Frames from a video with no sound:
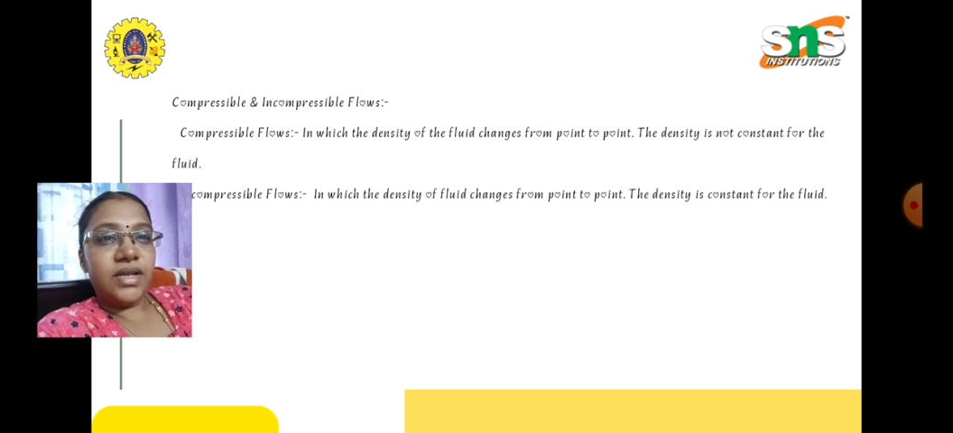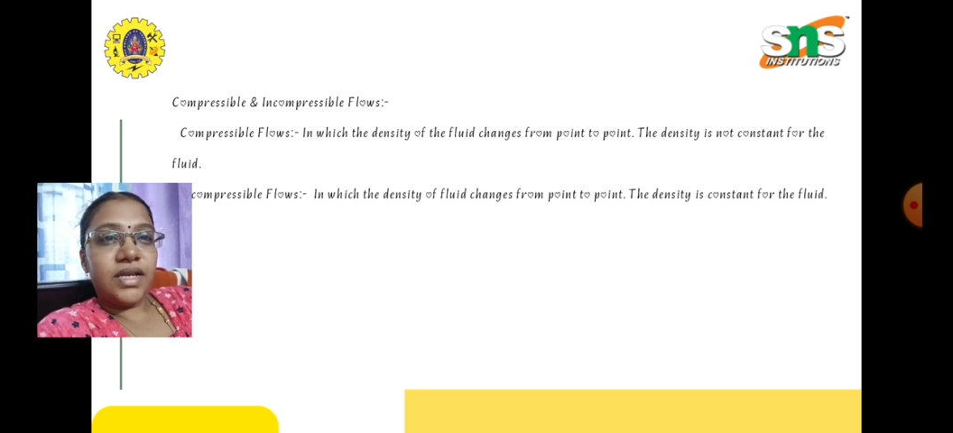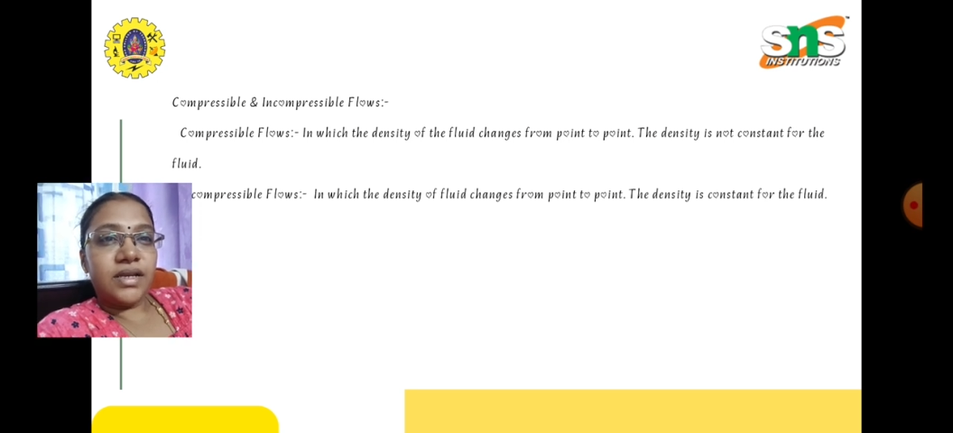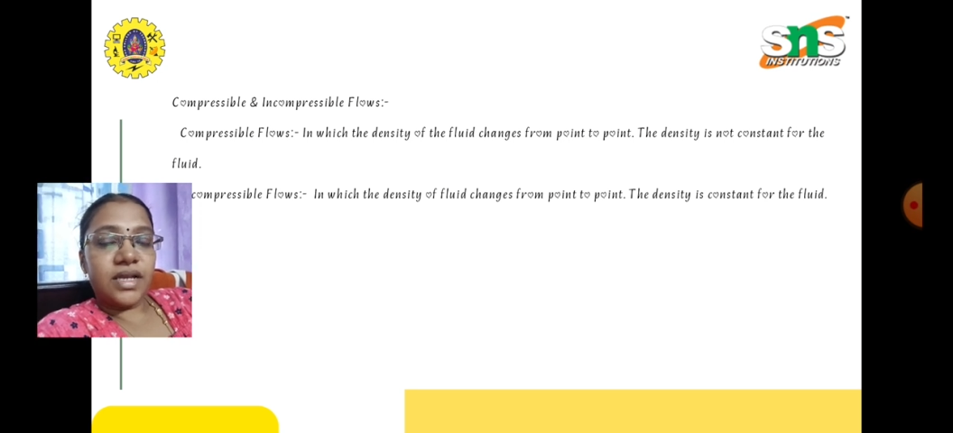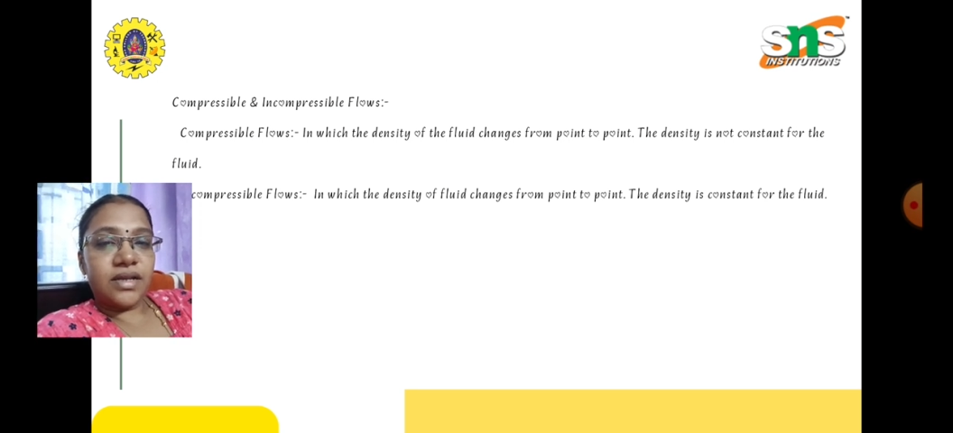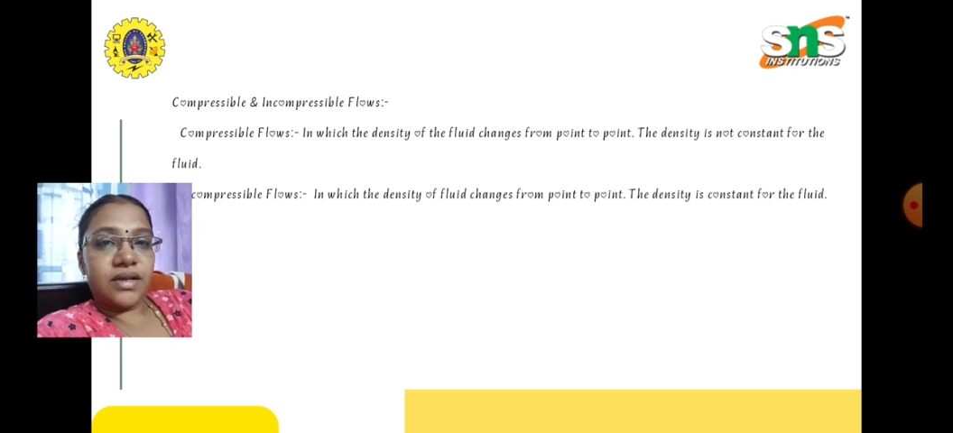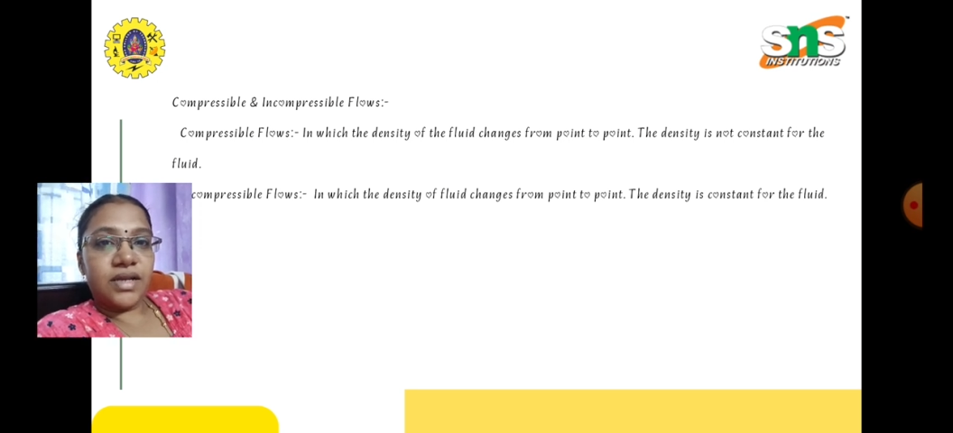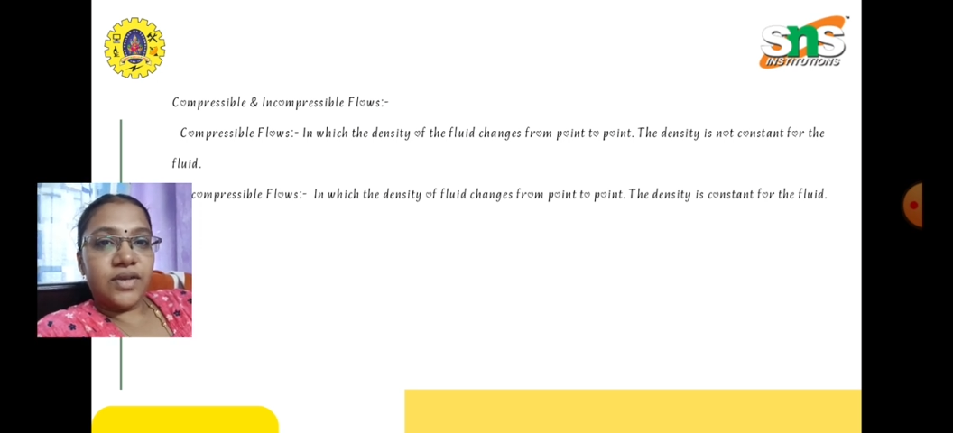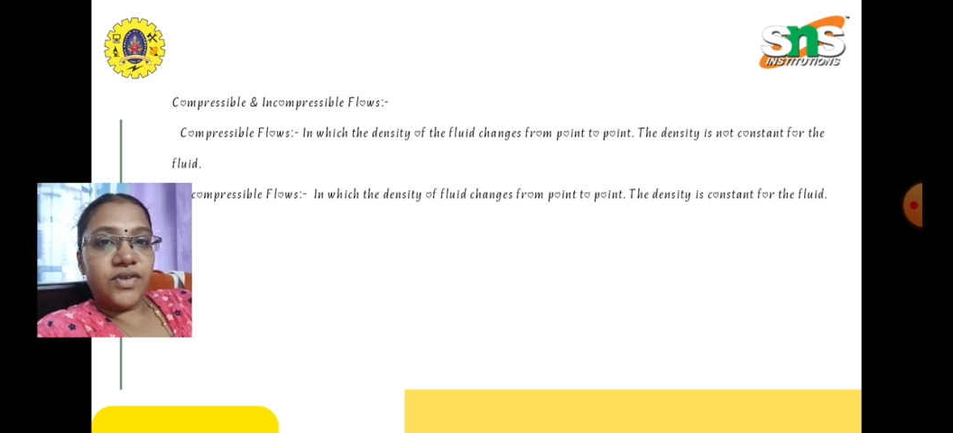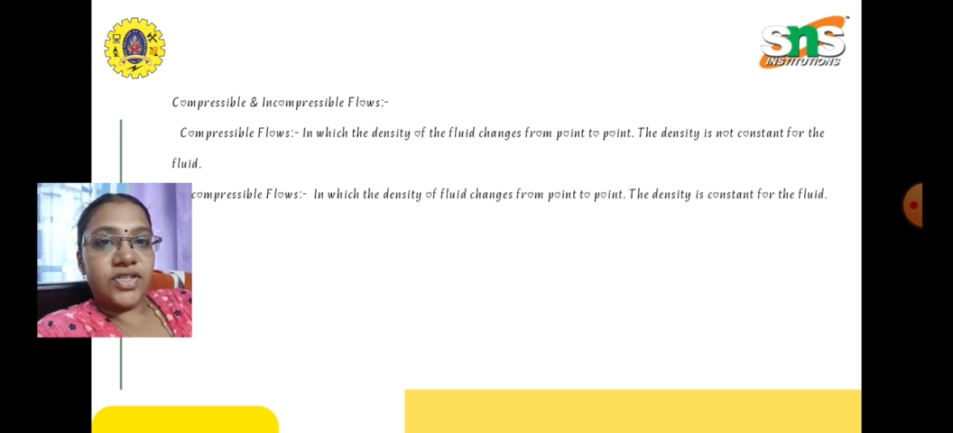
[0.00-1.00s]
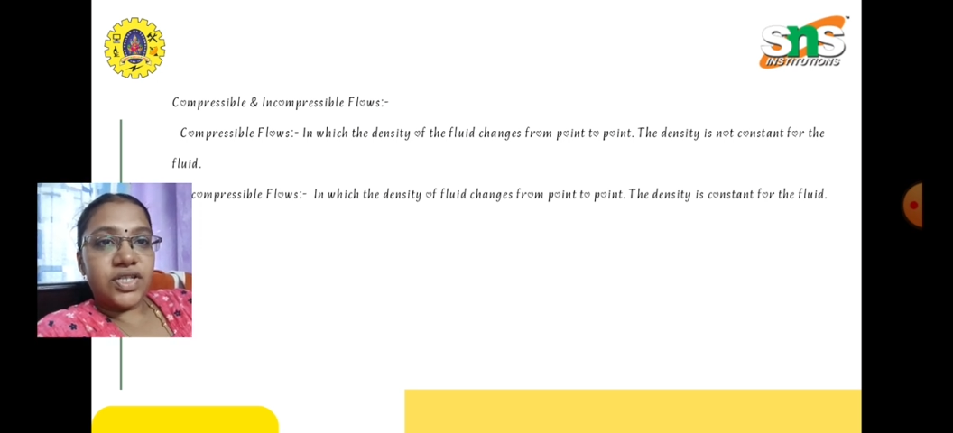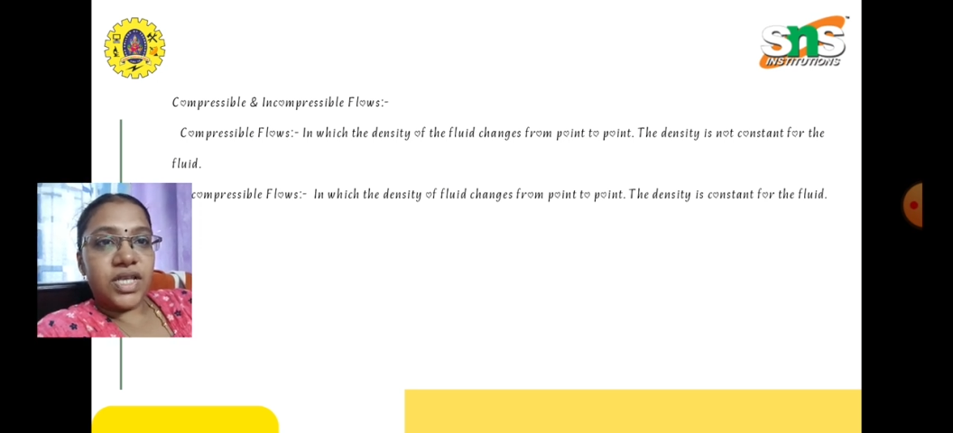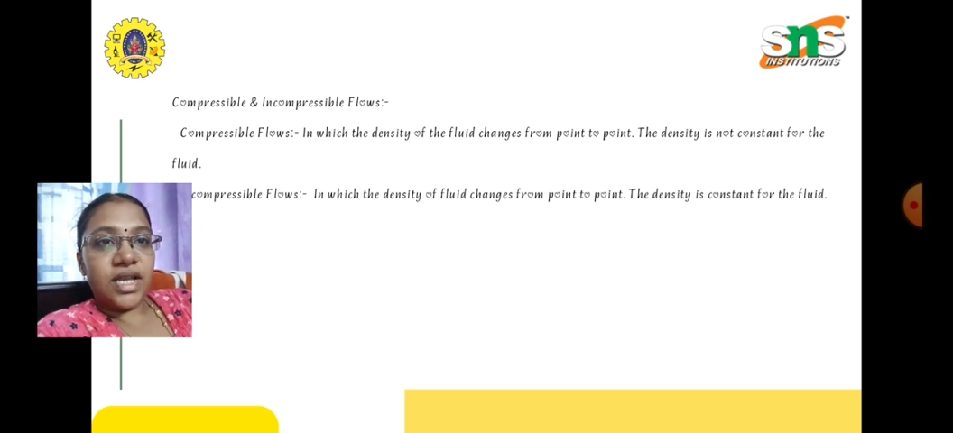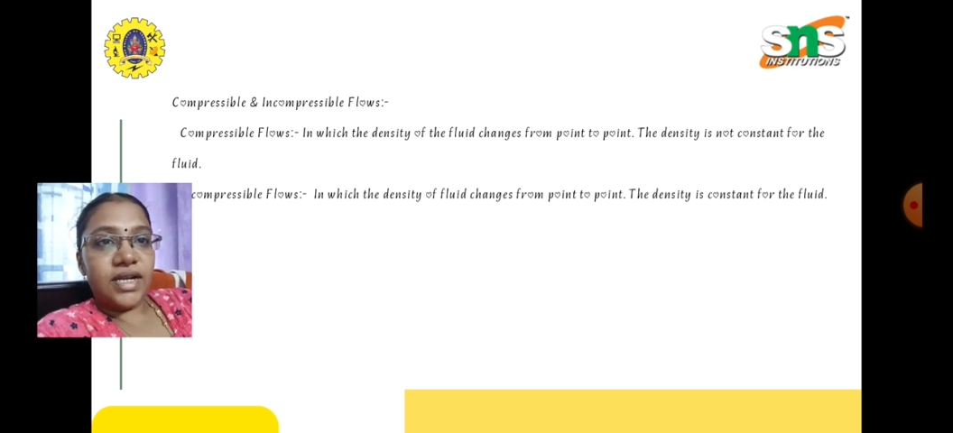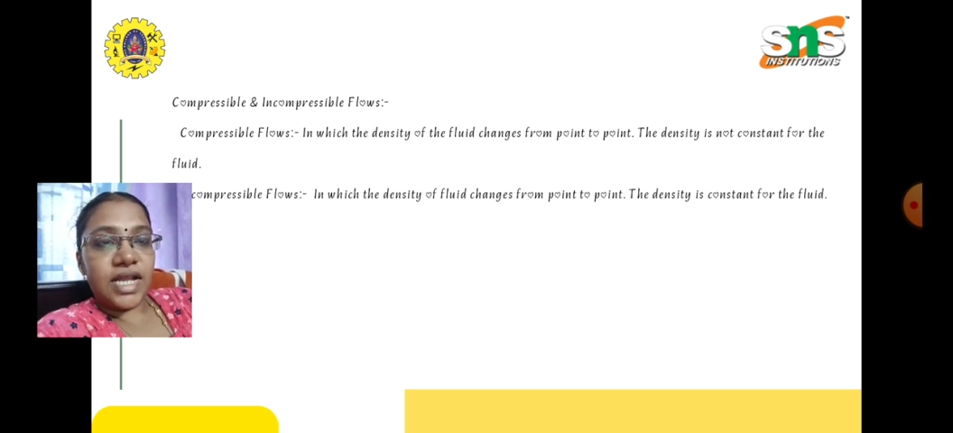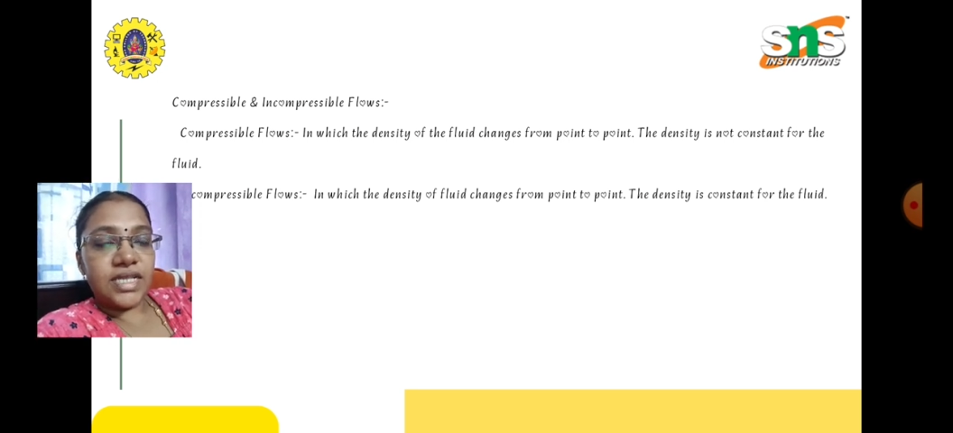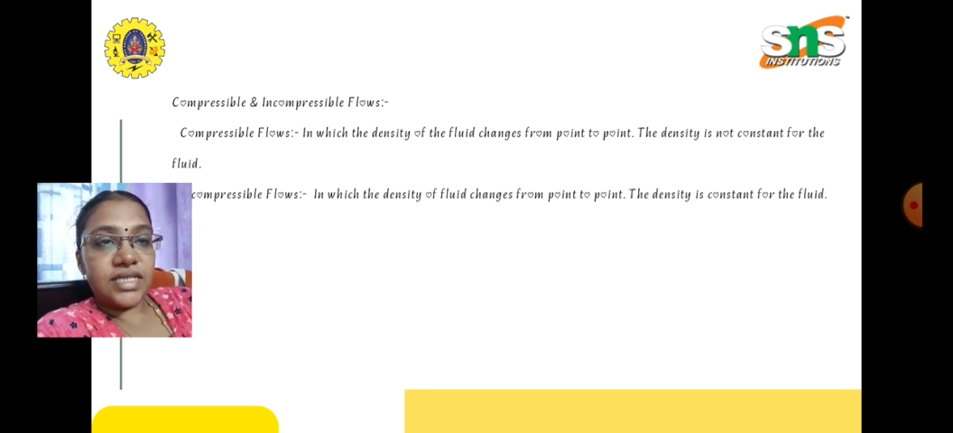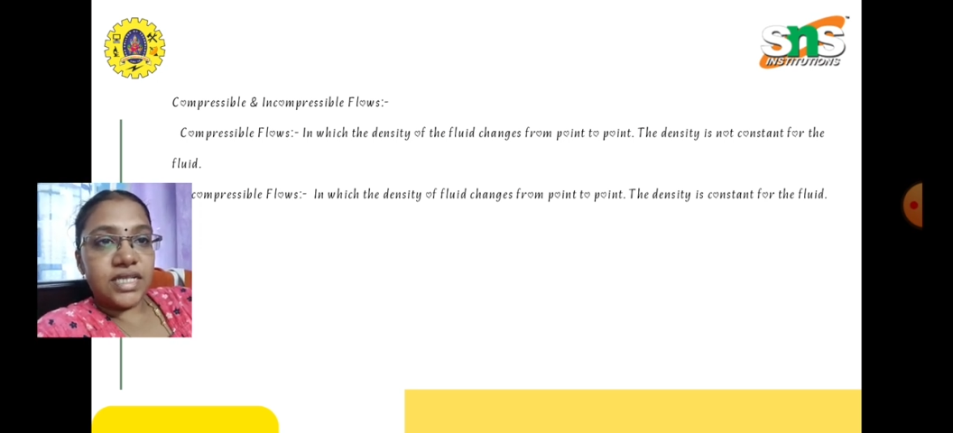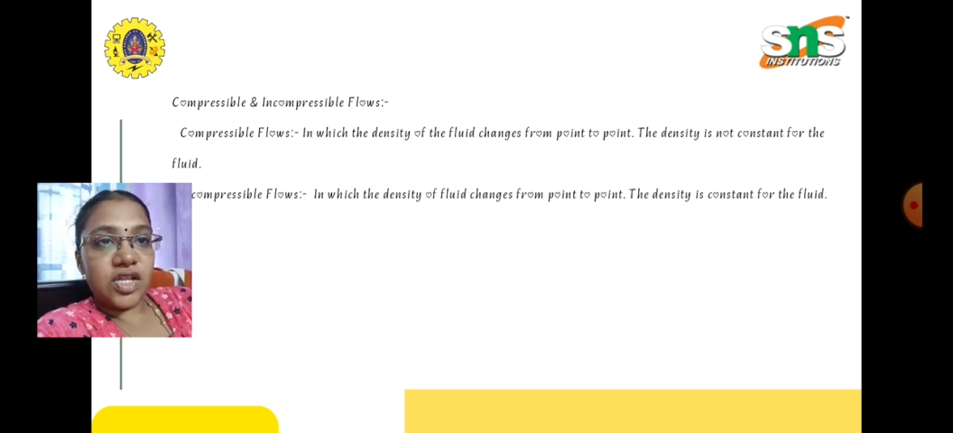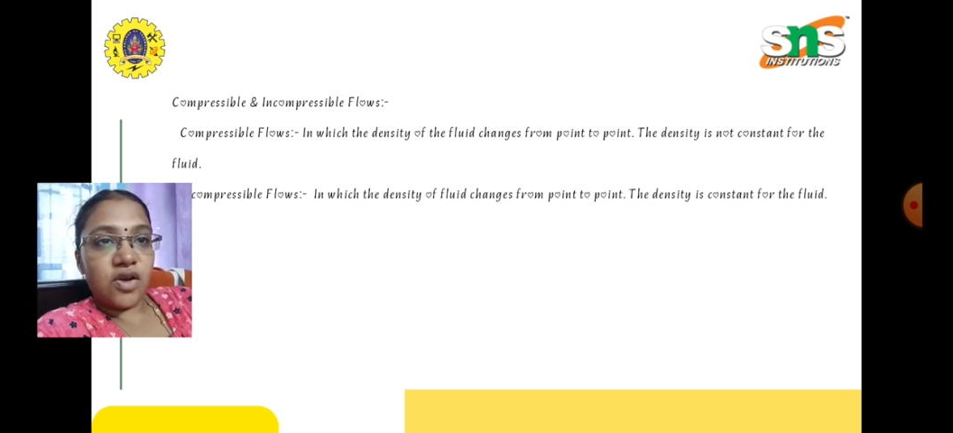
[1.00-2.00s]
in which the
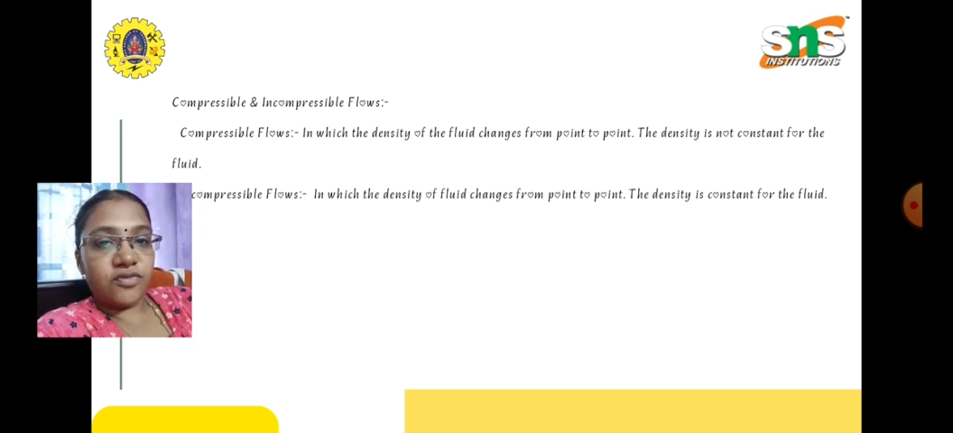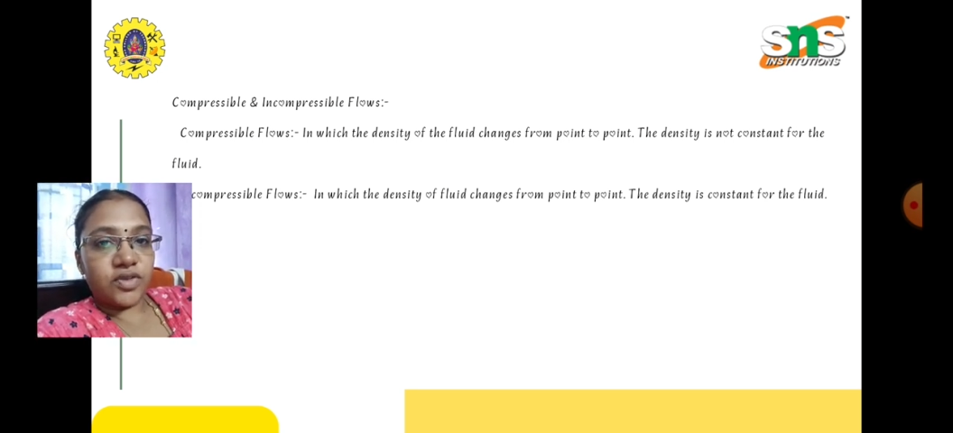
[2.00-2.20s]
density of